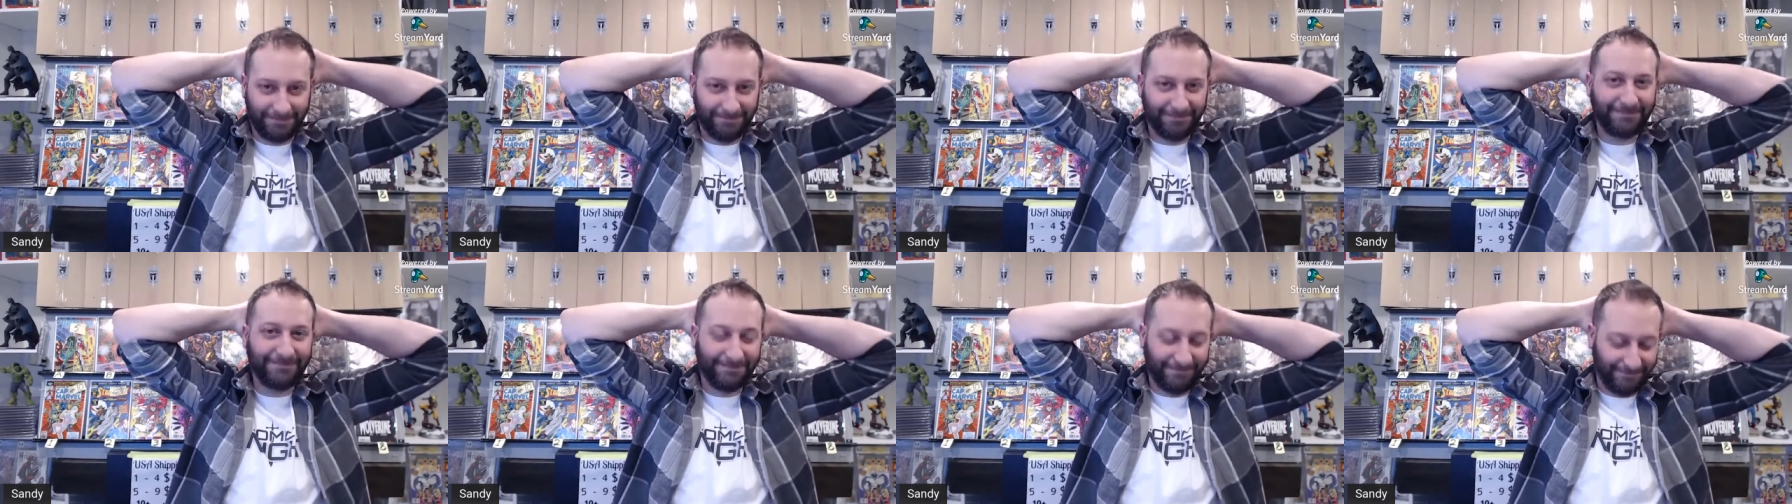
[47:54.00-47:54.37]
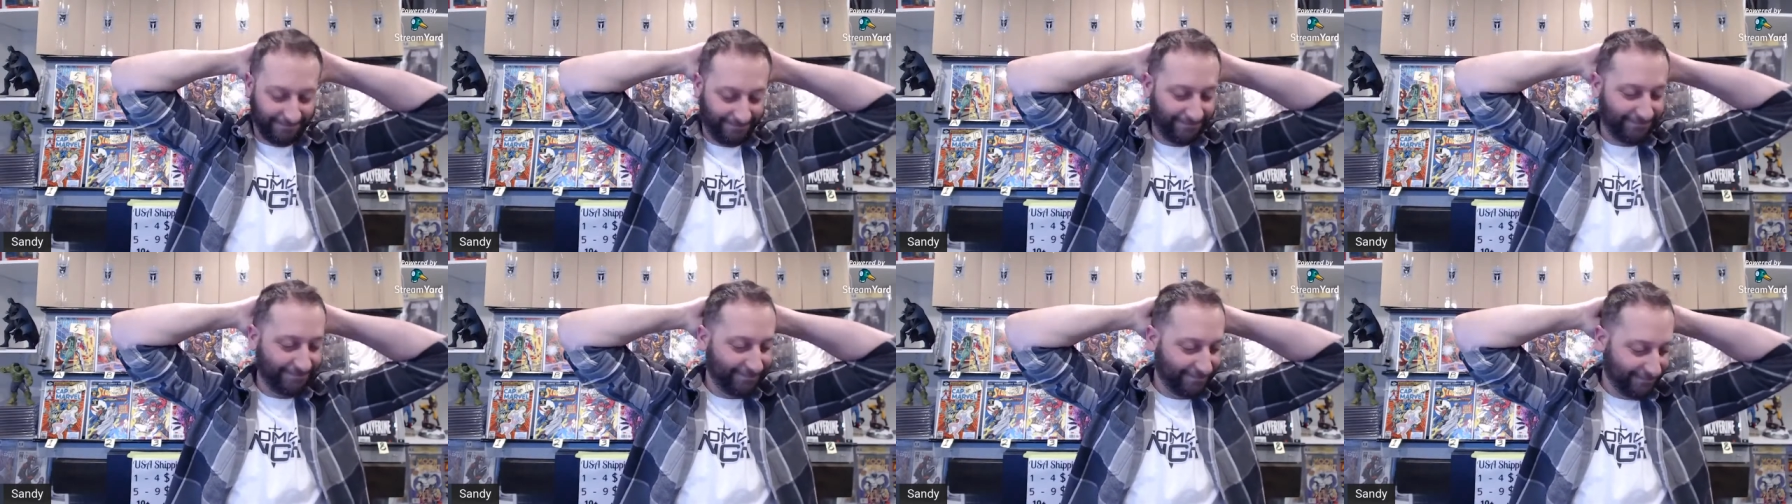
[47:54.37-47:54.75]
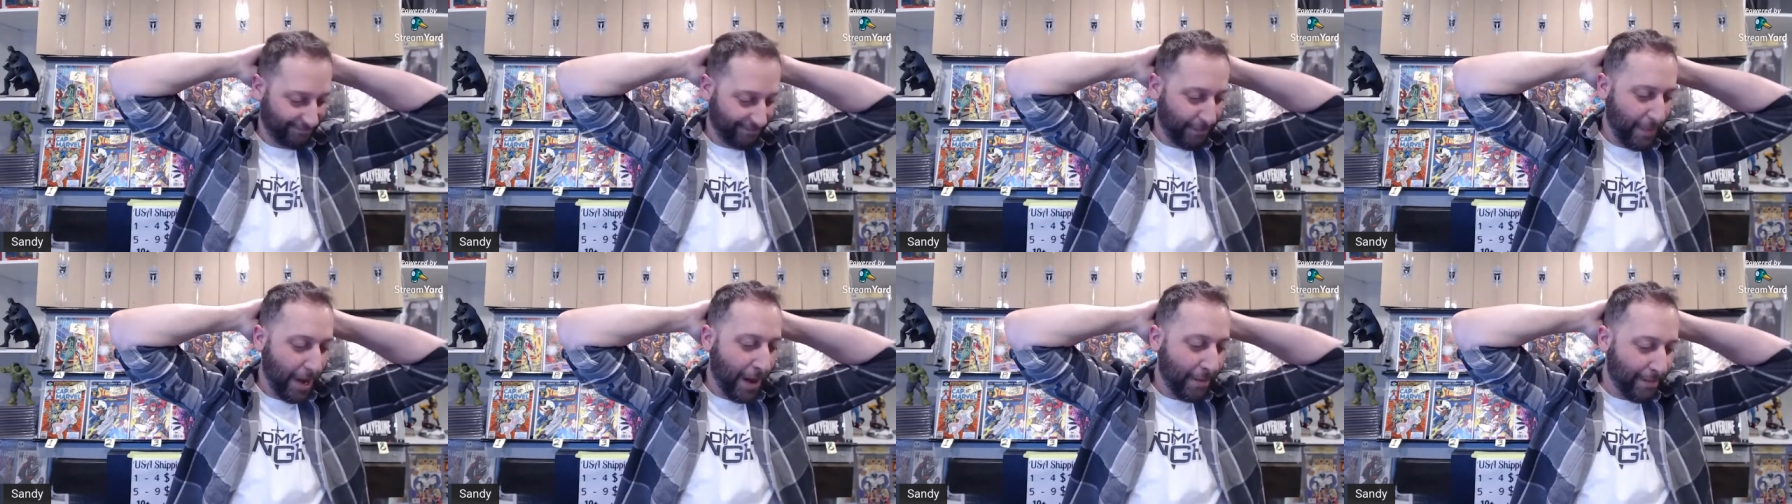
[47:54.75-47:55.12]
Yeah.
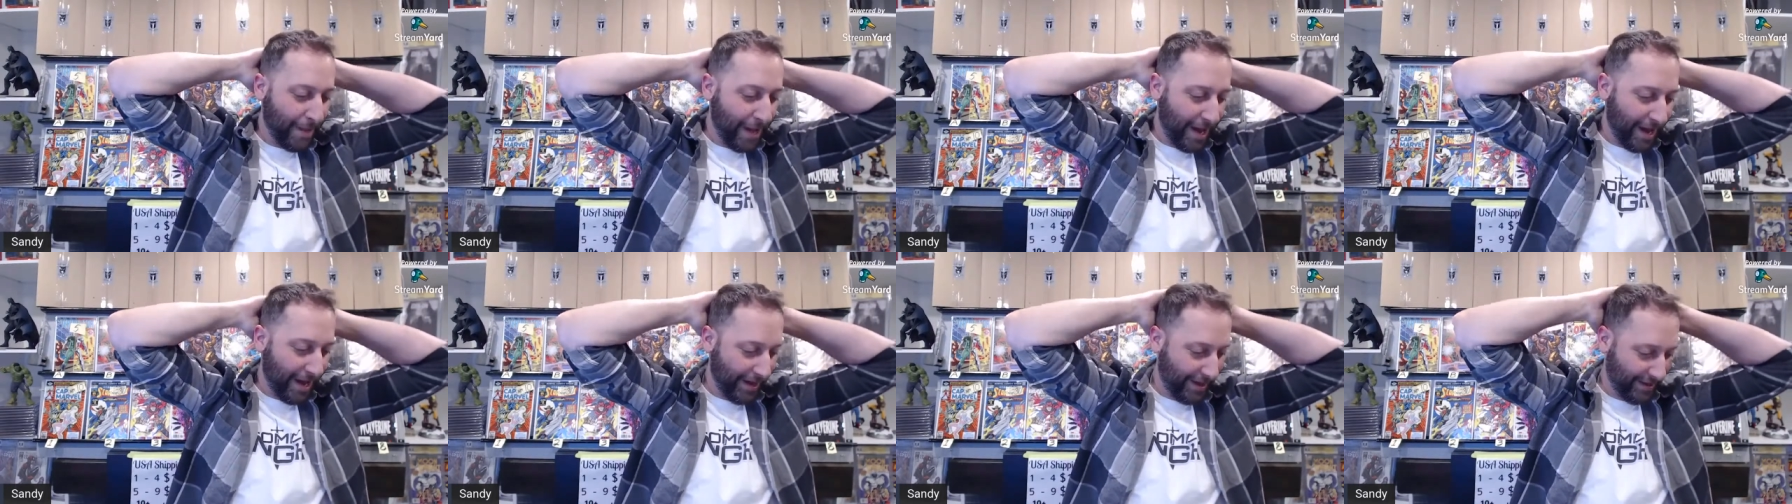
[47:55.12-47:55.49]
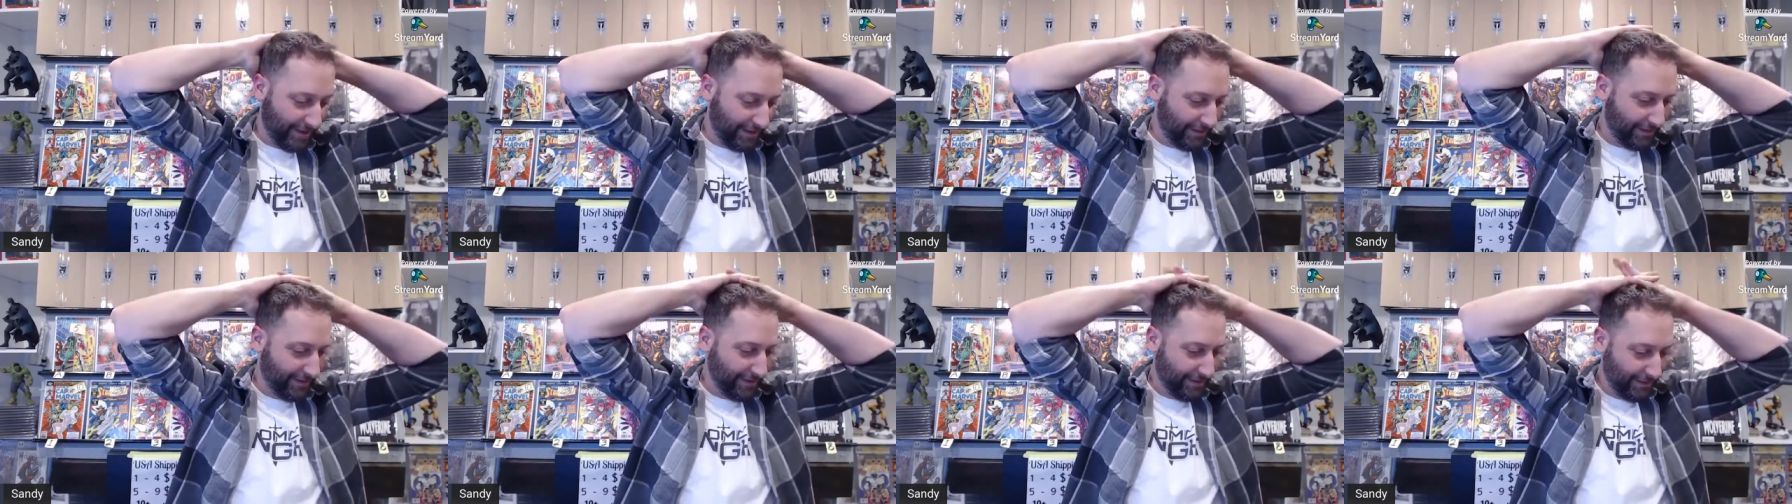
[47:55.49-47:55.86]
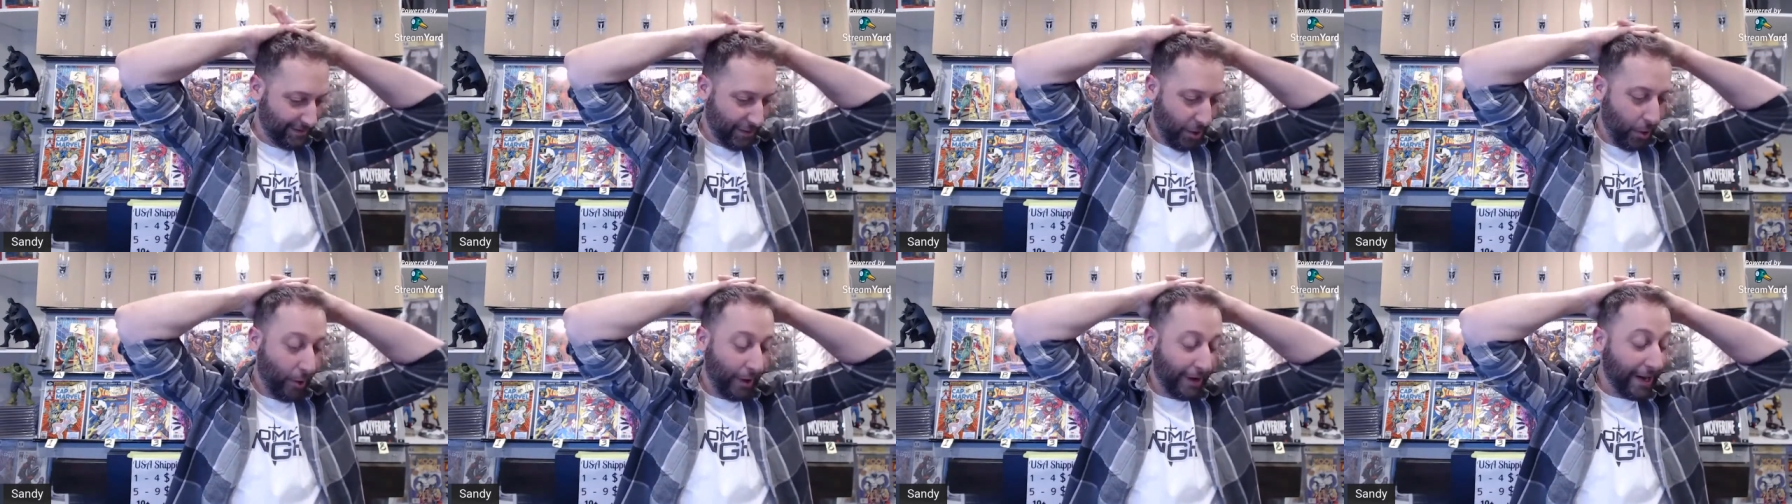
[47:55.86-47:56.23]
Champ. My man.
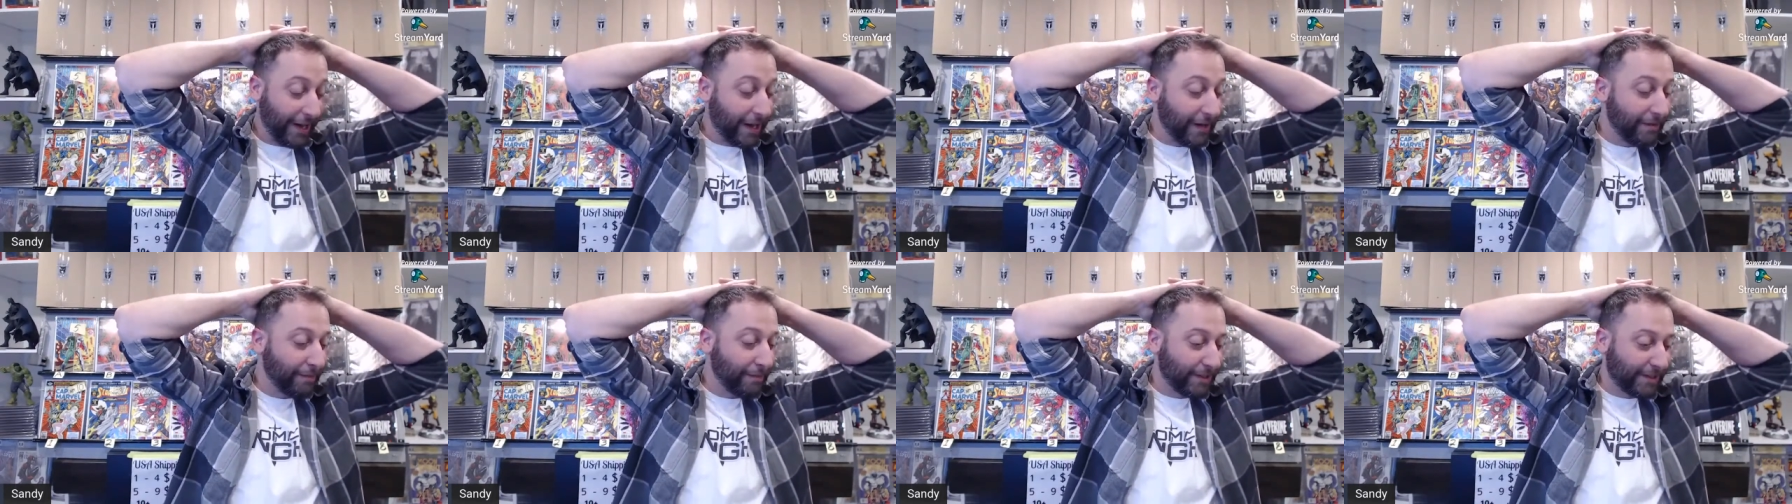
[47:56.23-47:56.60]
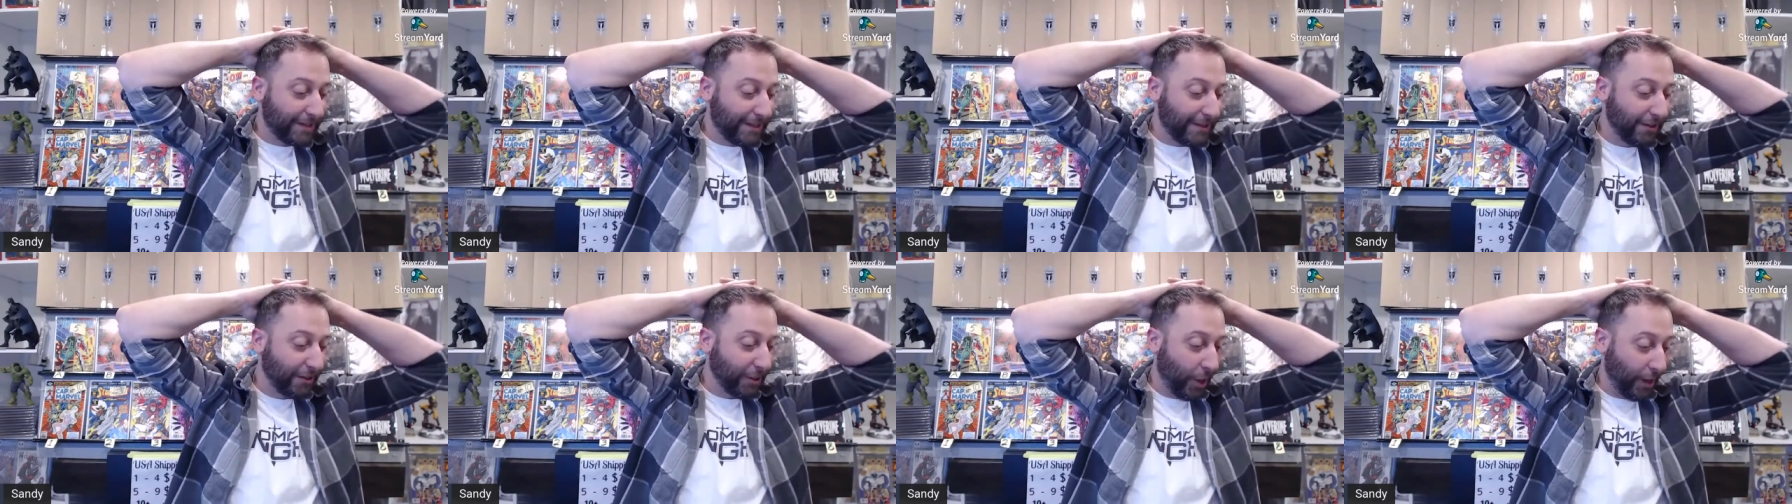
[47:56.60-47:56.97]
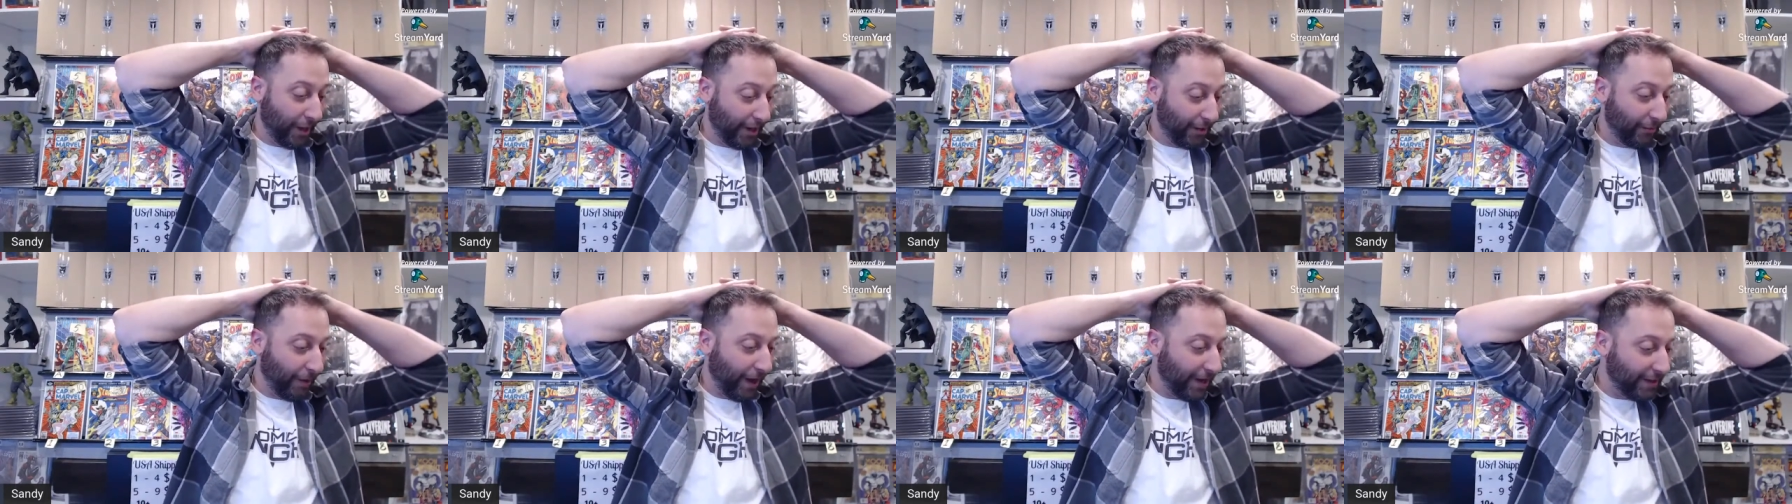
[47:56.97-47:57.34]
Oh, and I gave him a steal
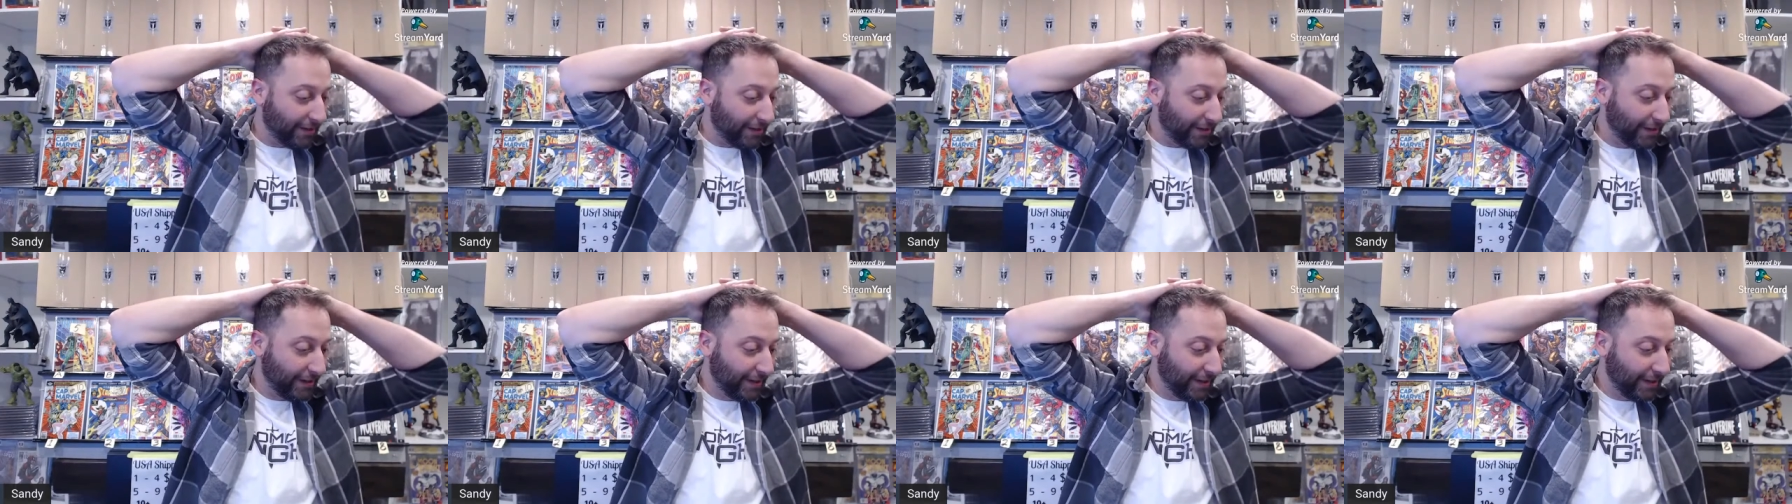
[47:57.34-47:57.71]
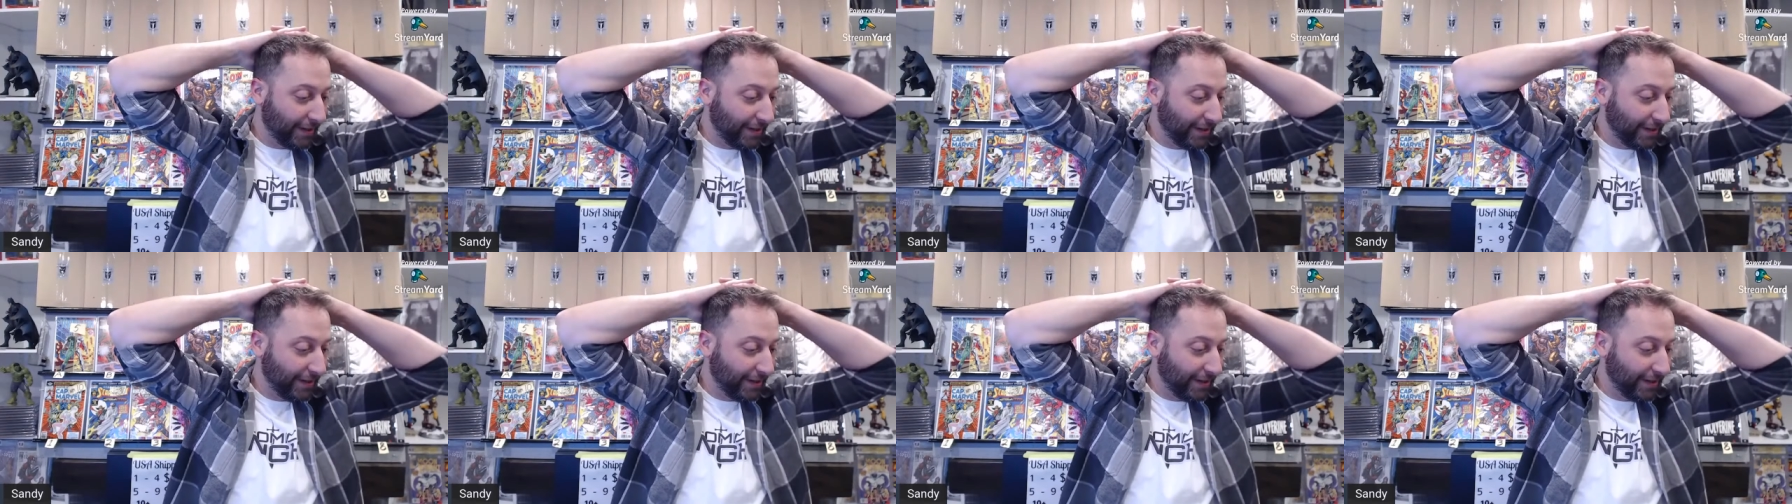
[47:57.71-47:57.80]
on it, right?